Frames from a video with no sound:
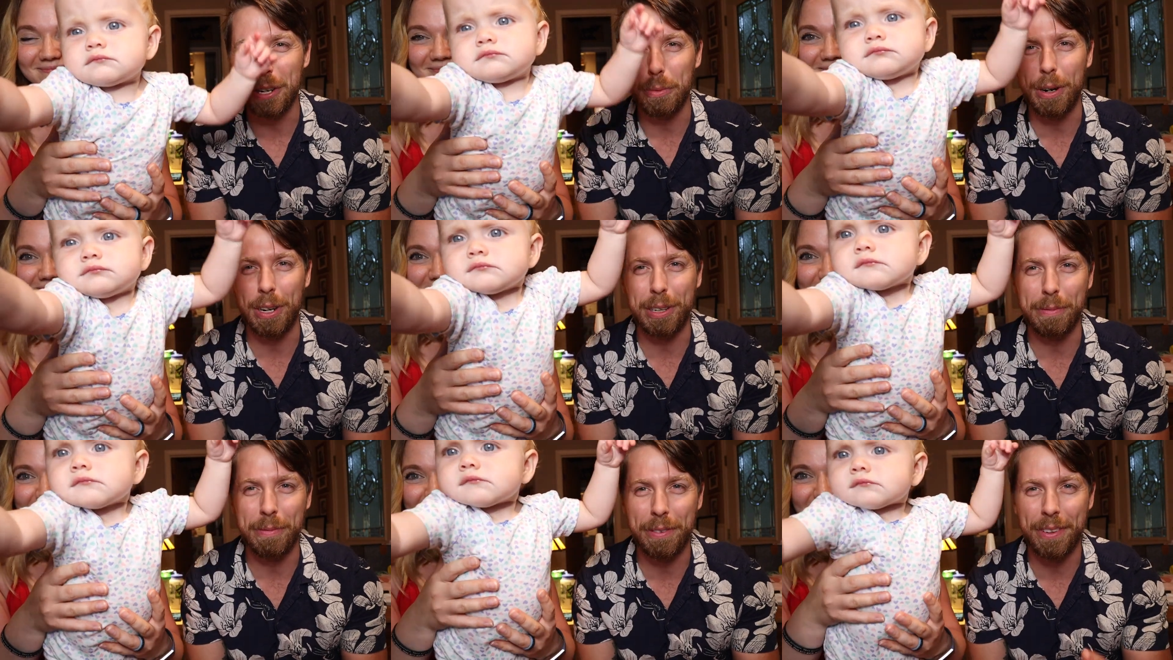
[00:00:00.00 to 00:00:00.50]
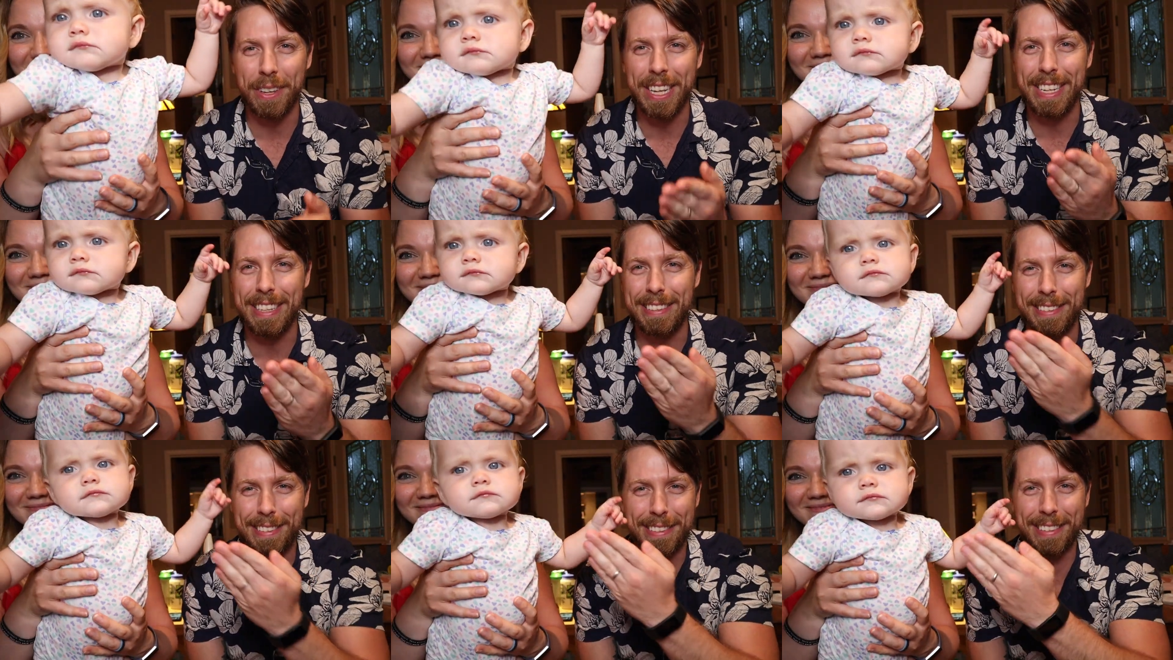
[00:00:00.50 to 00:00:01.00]
Speaker 1: you're welcome for
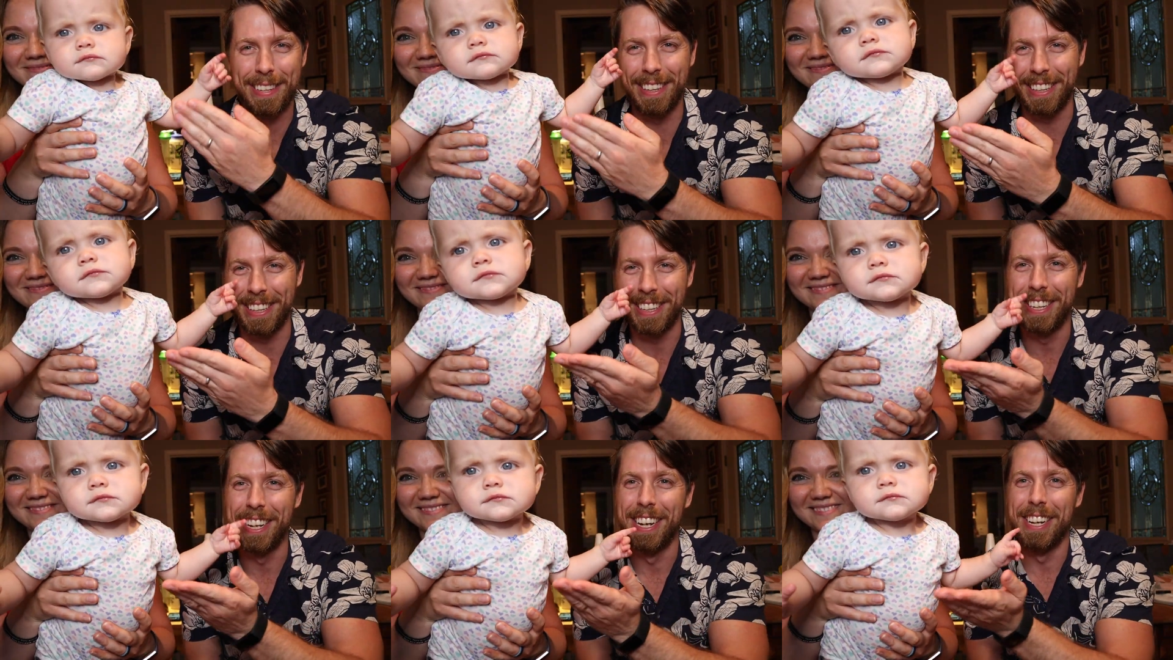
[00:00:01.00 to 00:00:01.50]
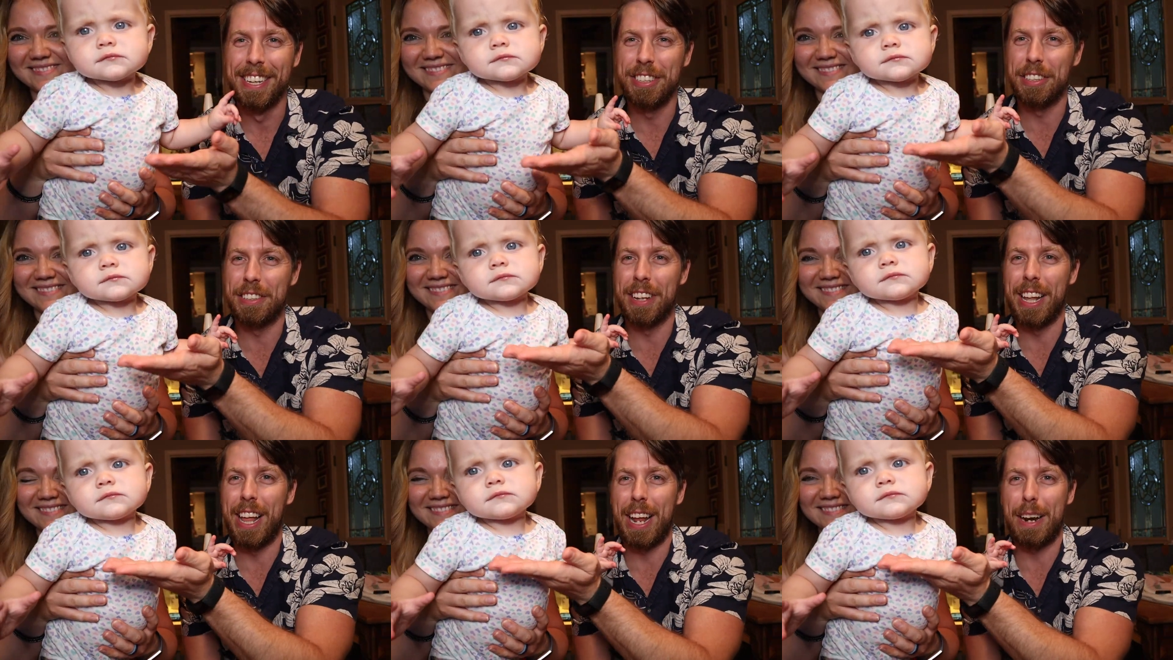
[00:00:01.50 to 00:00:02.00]
this.
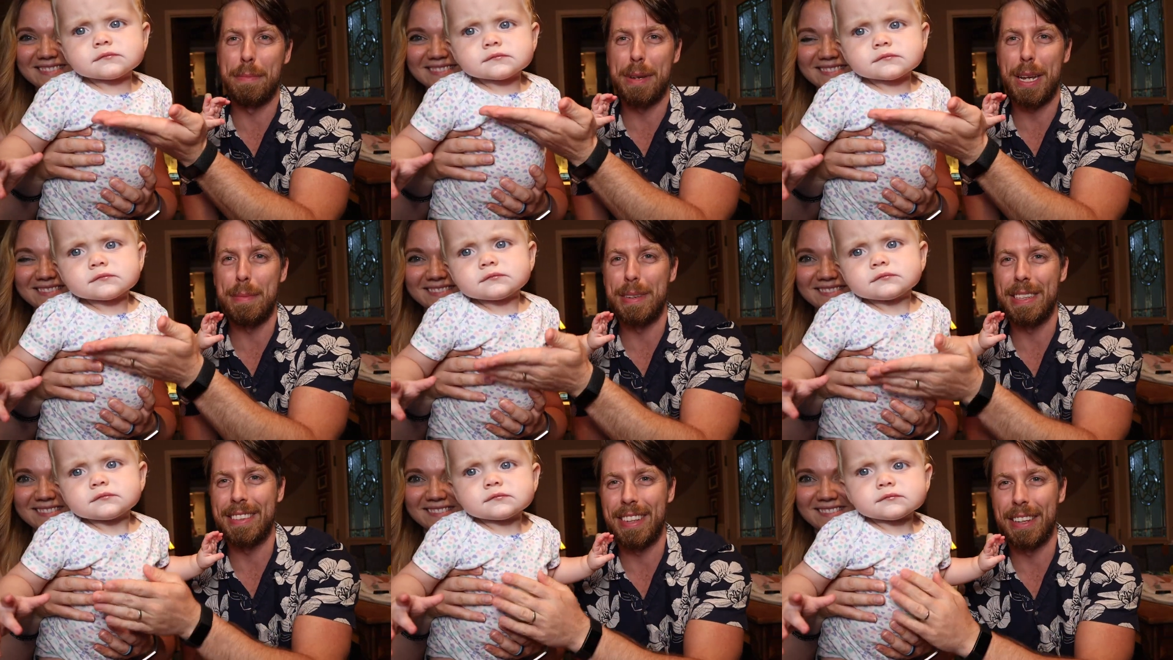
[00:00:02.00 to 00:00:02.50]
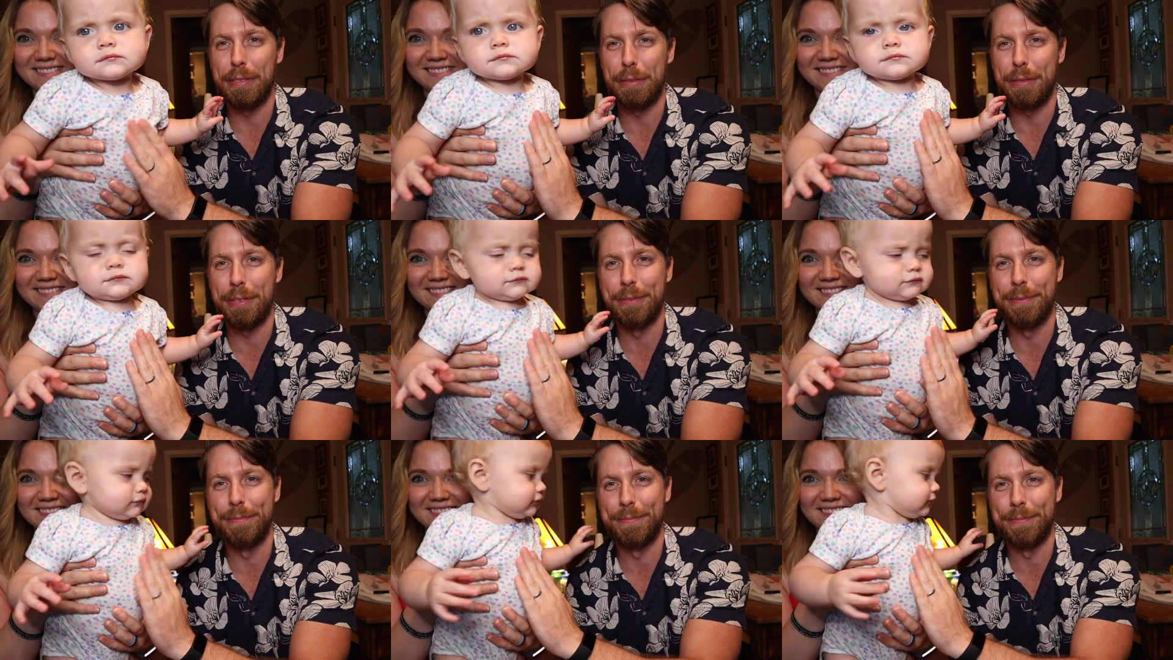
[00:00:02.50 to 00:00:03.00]
Just a lot of baby
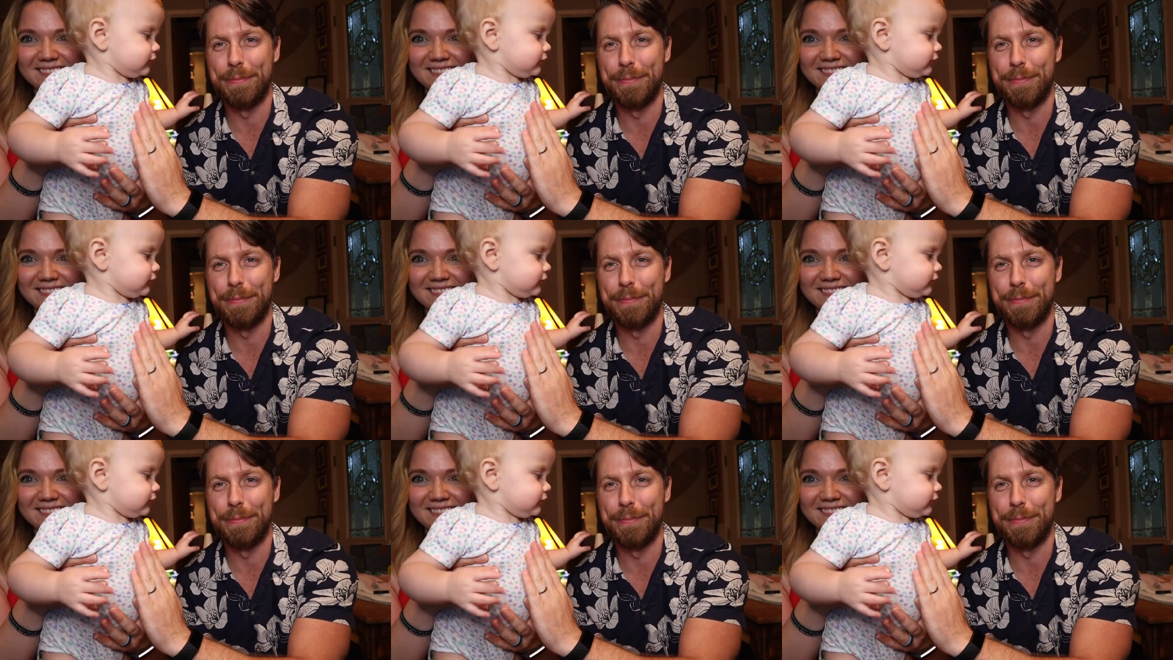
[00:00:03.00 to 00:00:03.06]
stuff.